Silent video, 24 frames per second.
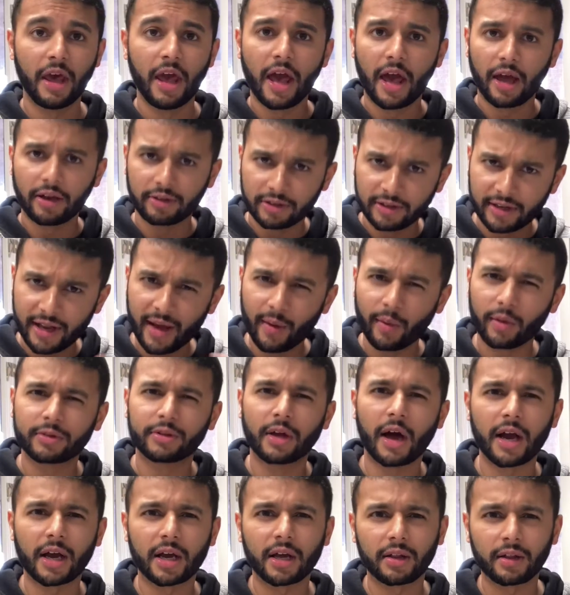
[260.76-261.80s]
And today we'll
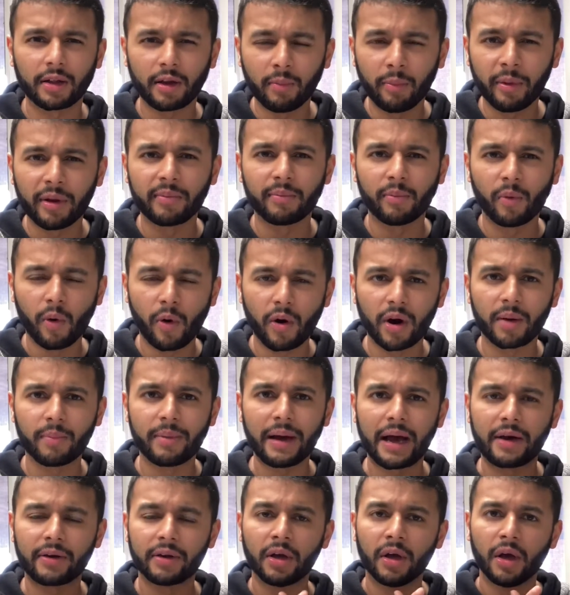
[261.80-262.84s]
talk a little bit more
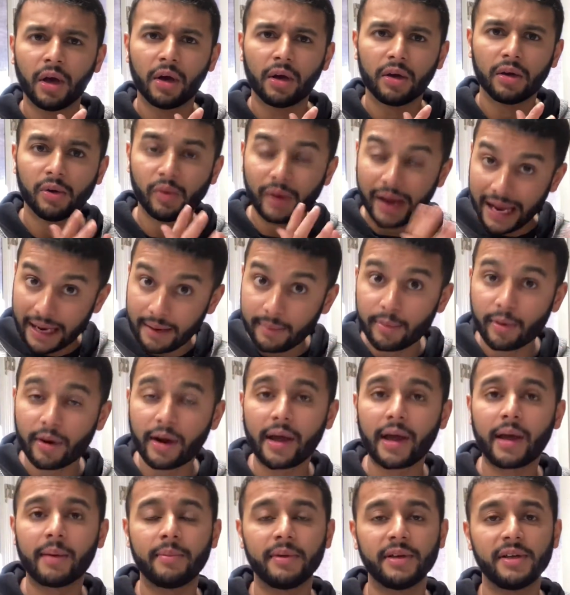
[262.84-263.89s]
about who
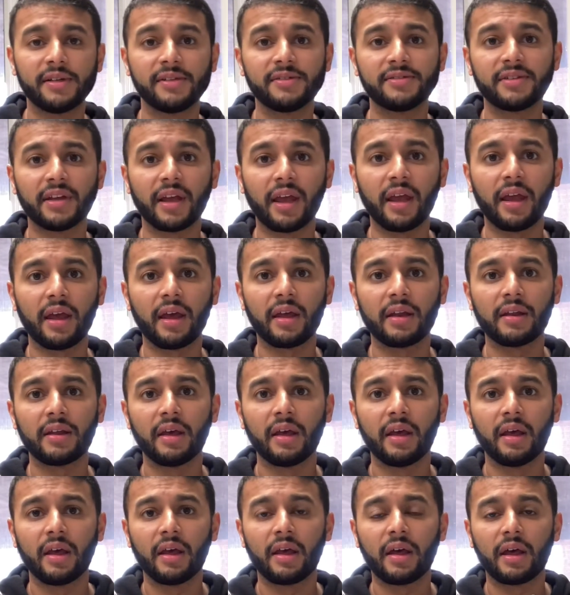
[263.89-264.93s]
Abraham is and
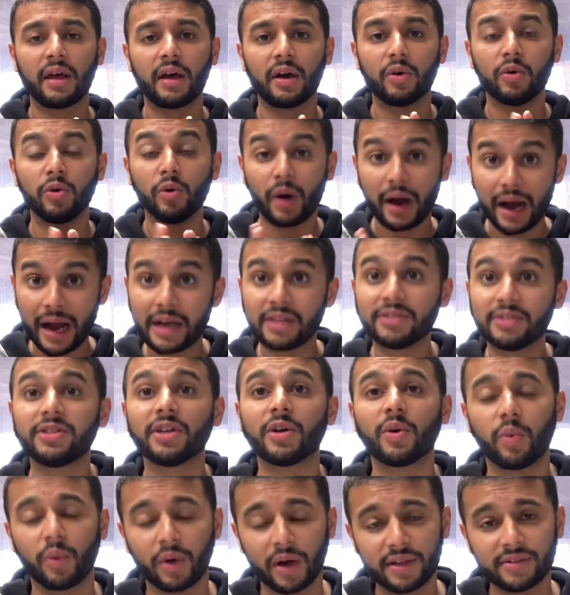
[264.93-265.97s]
uh, who
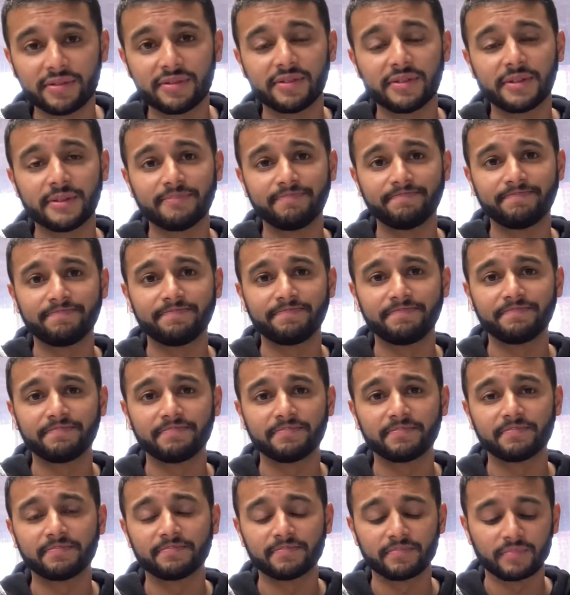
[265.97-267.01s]
Isaac was.
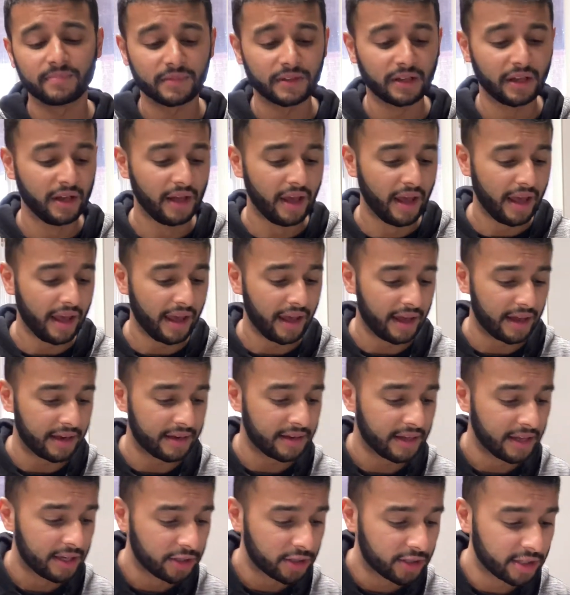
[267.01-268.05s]

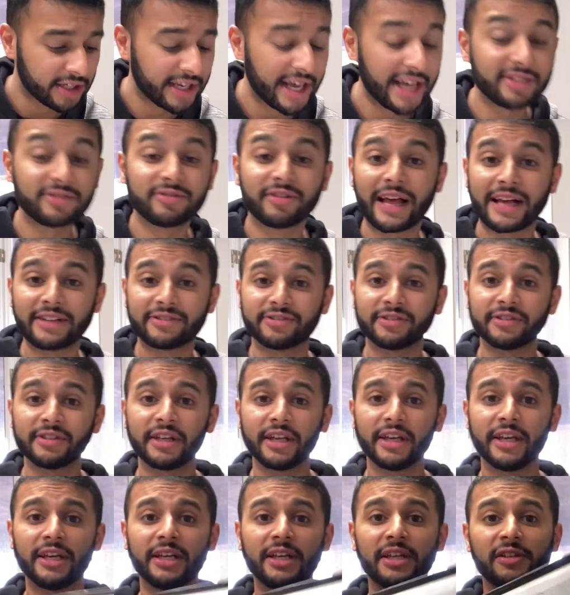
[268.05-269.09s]
And today's lesson
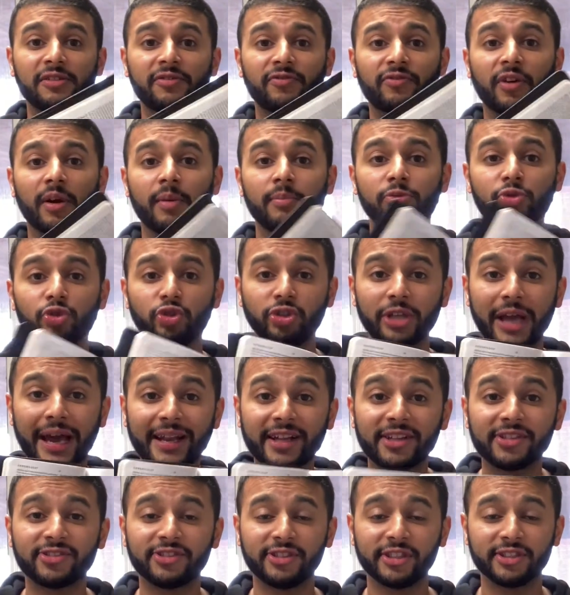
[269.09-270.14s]
is from
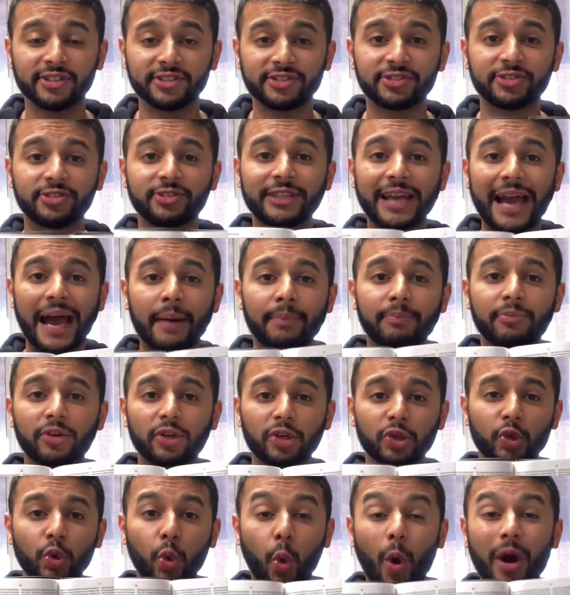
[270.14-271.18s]
Genesis chapter
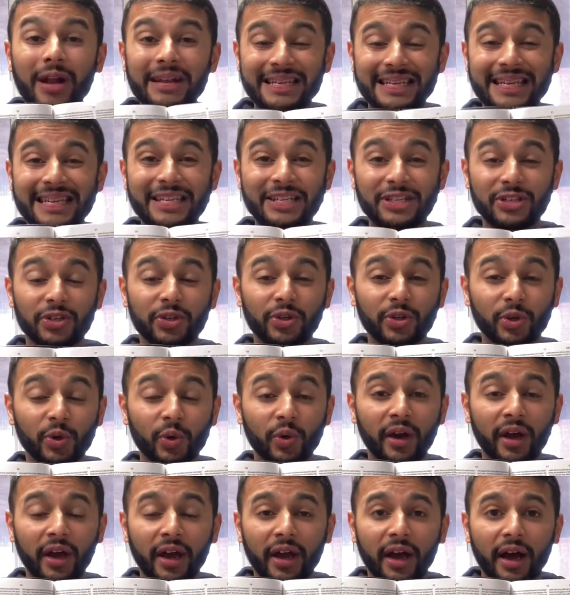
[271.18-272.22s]
22.
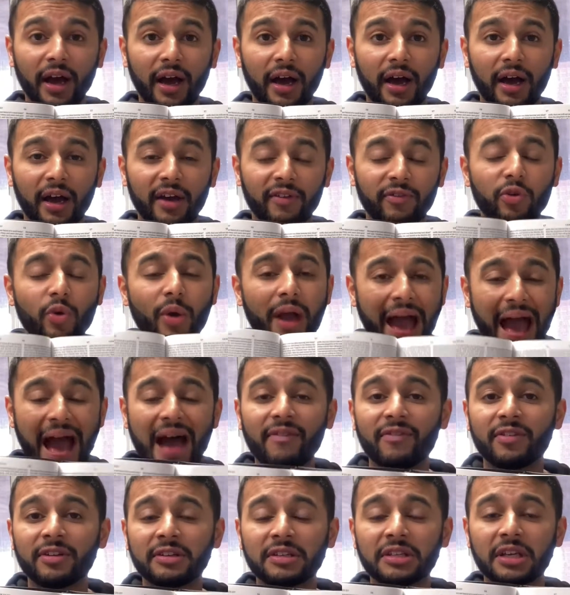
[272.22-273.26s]
Uh, if you
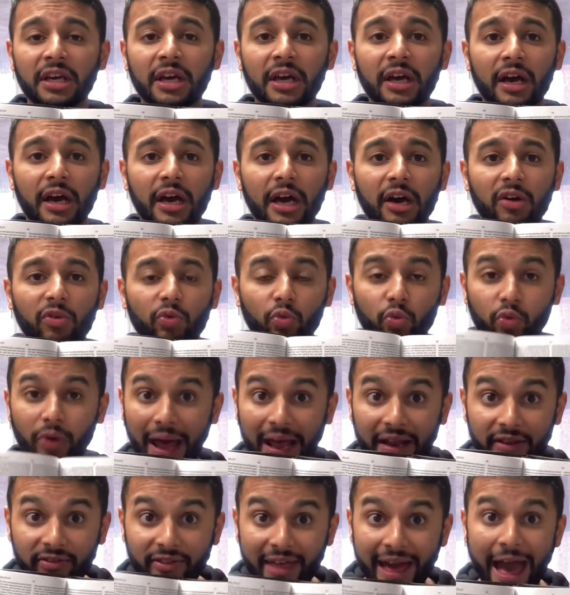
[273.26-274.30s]
haven't uh,
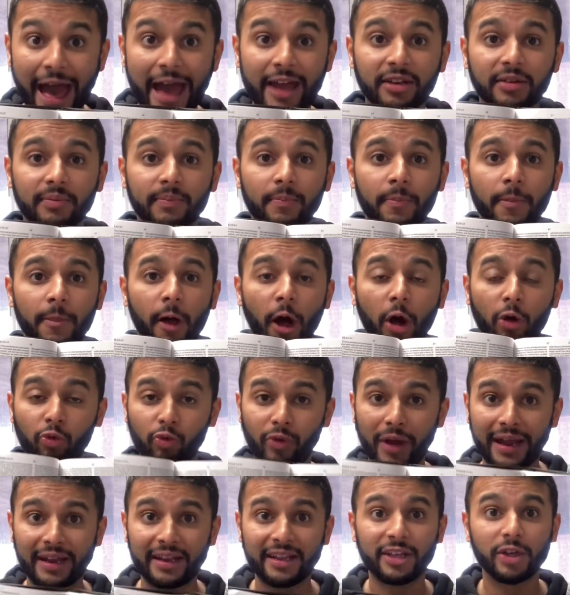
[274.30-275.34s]
read that
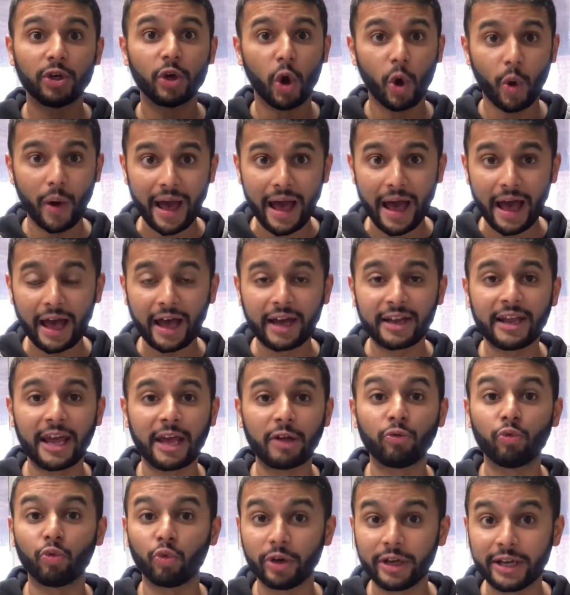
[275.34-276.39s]
already, go ahead
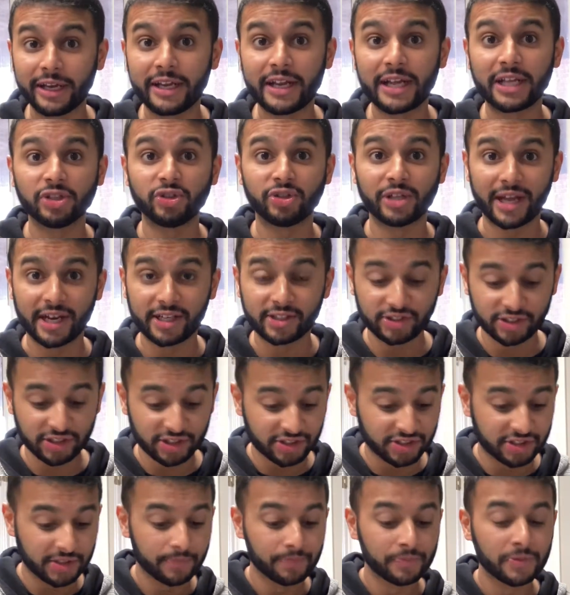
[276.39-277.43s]
and read
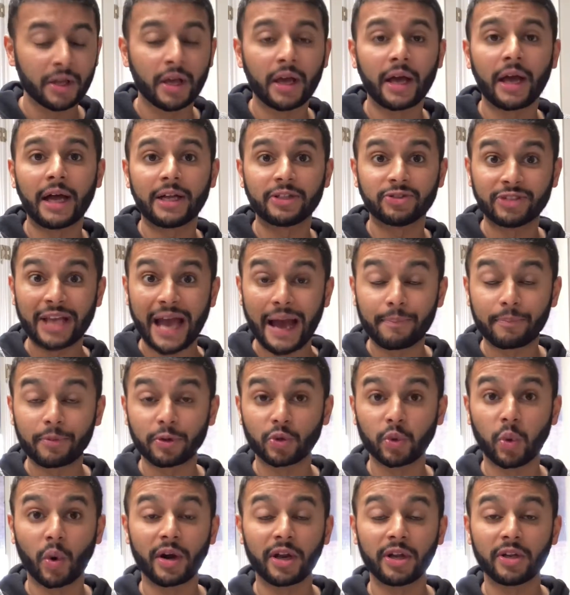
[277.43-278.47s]
Genesis uh, chapter
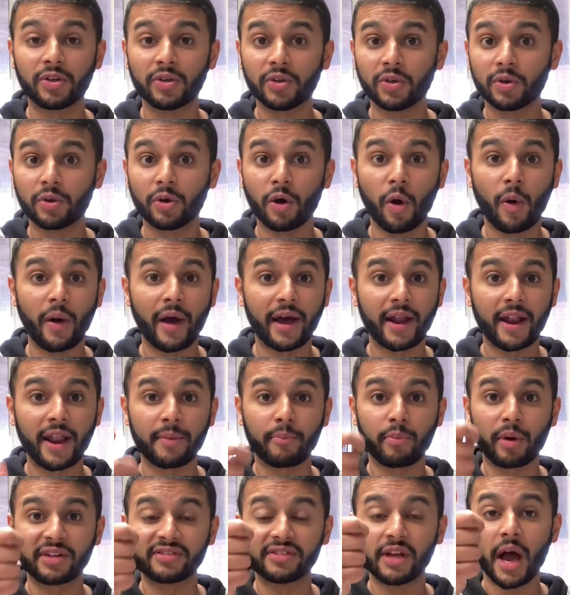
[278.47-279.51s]
22. Go ahead and
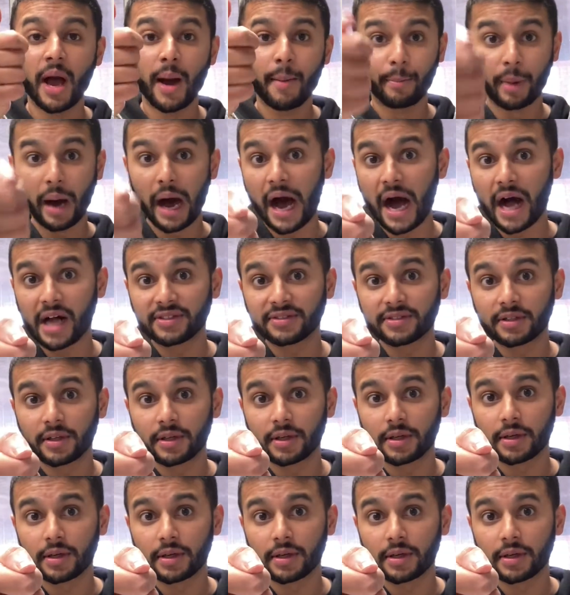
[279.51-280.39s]
press pause